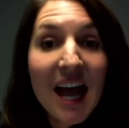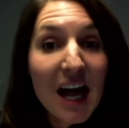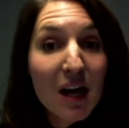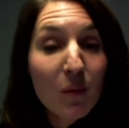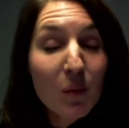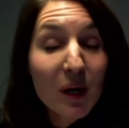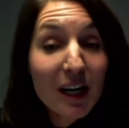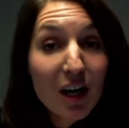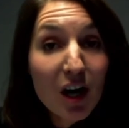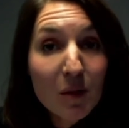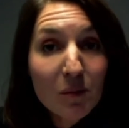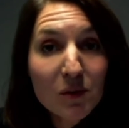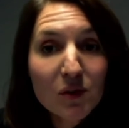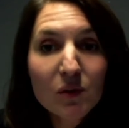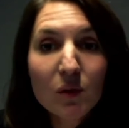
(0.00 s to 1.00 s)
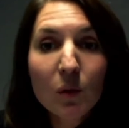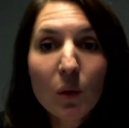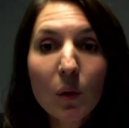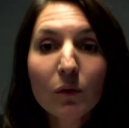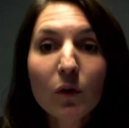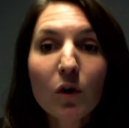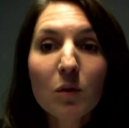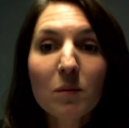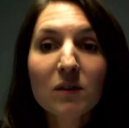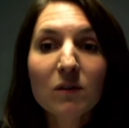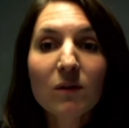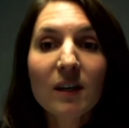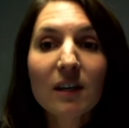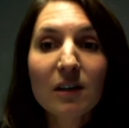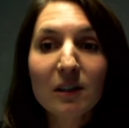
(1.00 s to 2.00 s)
And when it comes to autonomous
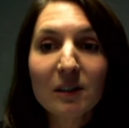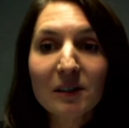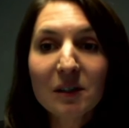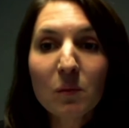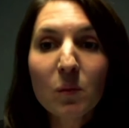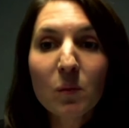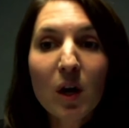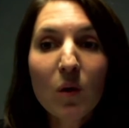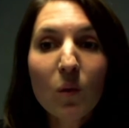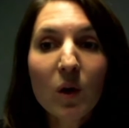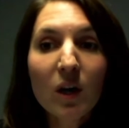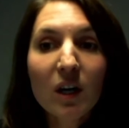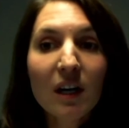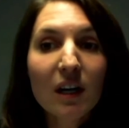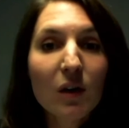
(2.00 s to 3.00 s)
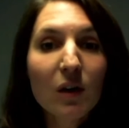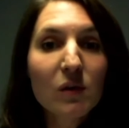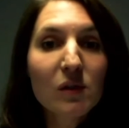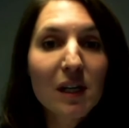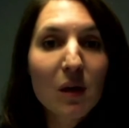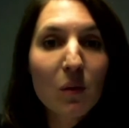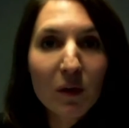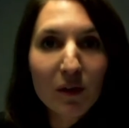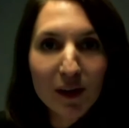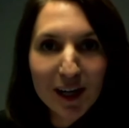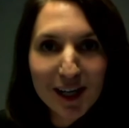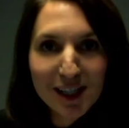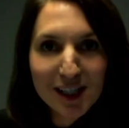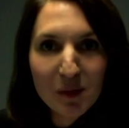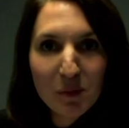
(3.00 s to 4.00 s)
vehicles, we are working closely with our
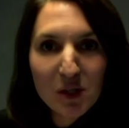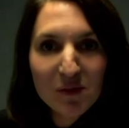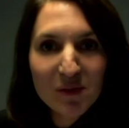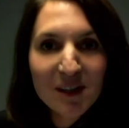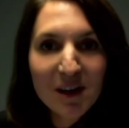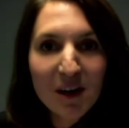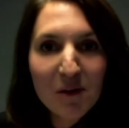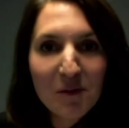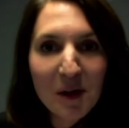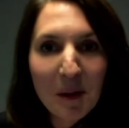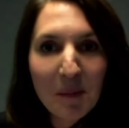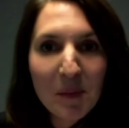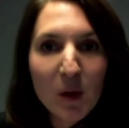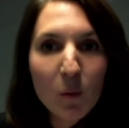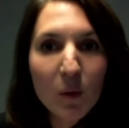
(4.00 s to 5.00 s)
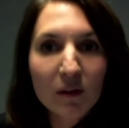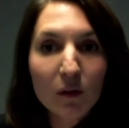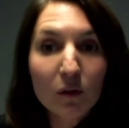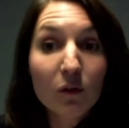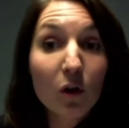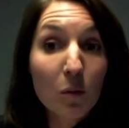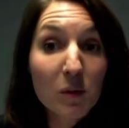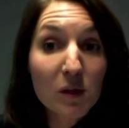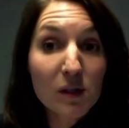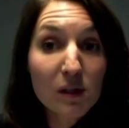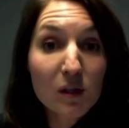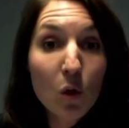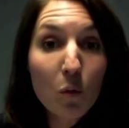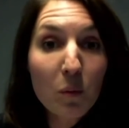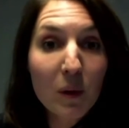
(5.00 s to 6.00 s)
customer Swedavia with autonomous
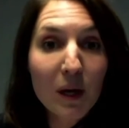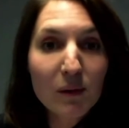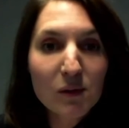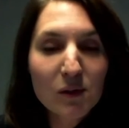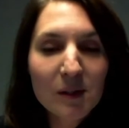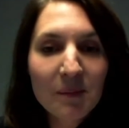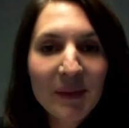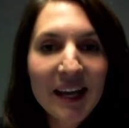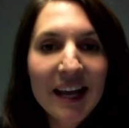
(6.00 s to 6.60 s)
snowplows.